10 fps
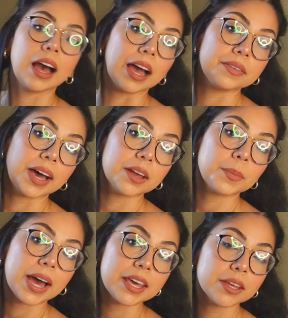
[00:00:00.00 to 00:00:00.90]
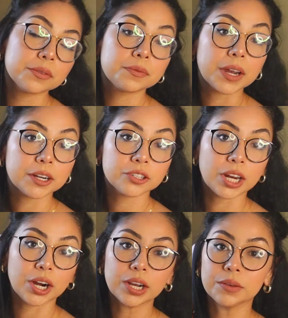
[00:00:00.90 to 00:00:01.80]
I've had my fair
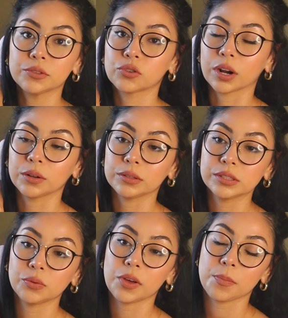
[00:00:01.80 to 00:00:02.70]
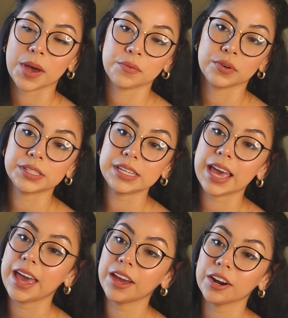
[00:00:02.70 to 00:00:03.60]
share of struggles with my frizzy
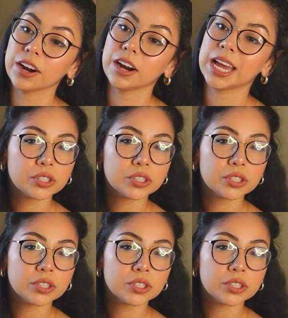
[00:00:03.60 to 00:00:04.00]
hair.